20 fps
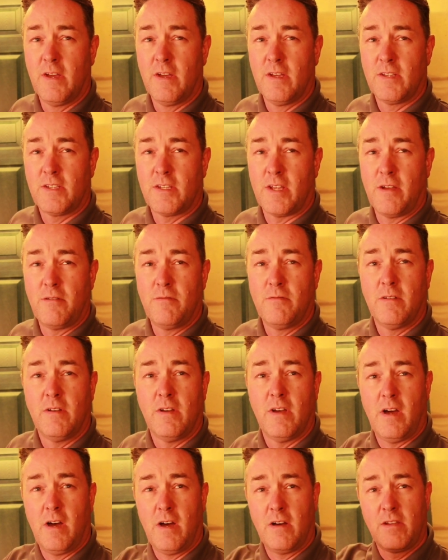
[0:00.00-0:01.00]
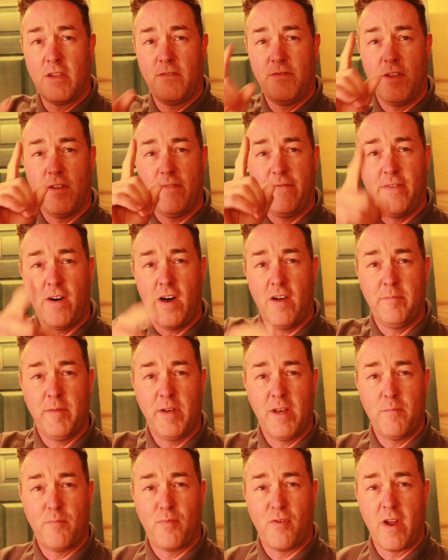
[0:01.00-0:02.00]
So I'll give you a five
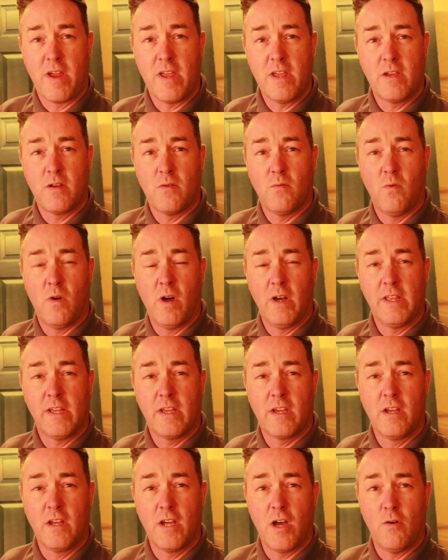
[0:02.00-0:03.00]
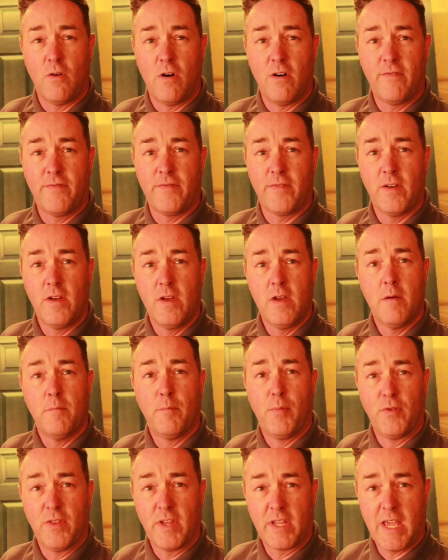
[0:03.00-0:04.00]
minute break while you can go off,
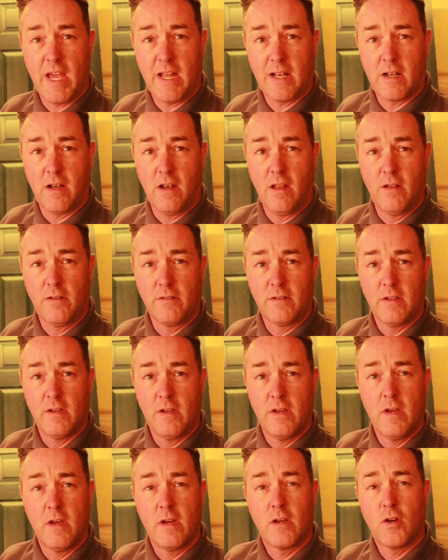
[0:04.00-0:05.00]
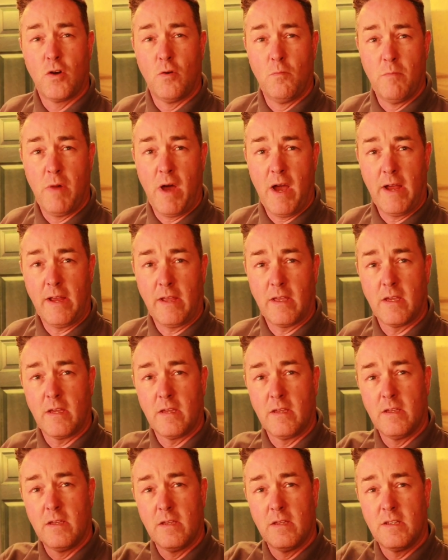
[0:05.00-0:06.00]
put the kettle on, come back,
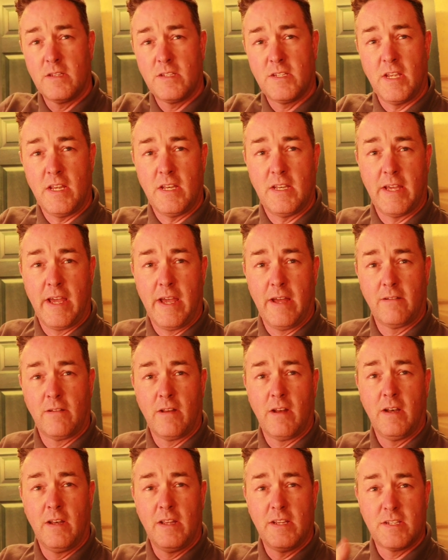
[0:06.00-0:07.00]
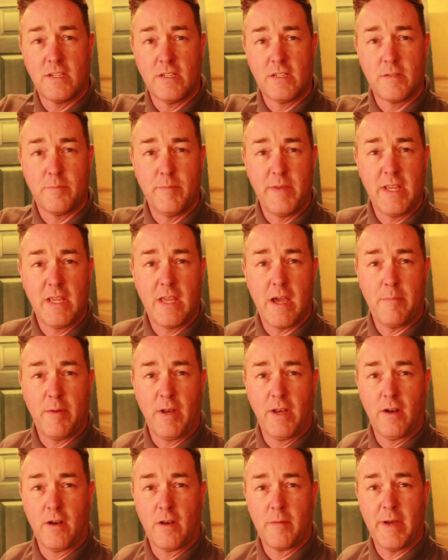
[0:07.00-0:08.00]
sit down, listen to me
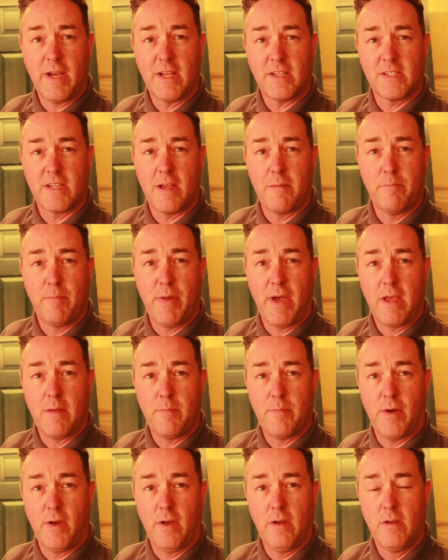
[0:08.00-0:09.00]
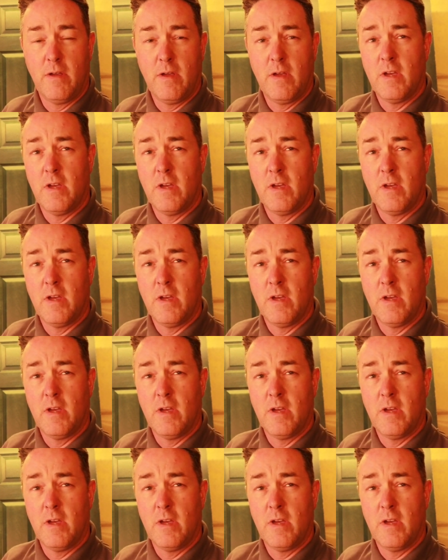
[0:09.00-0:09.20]
gabbling on about sandpaper.